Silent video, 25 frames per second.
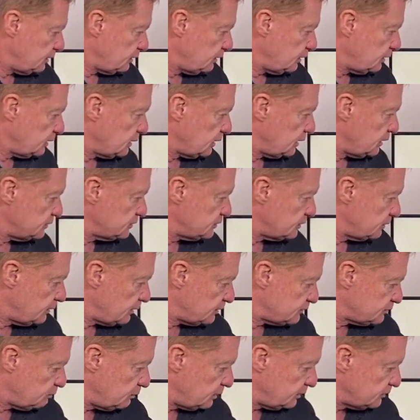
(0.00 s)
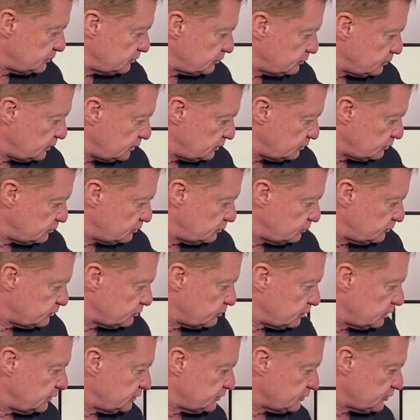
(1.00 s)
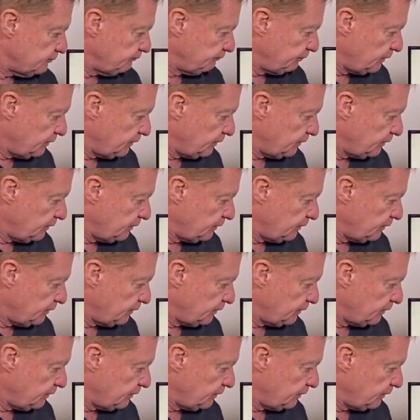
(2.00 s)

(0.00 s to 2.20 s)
okay? So that's one street, 2 streets.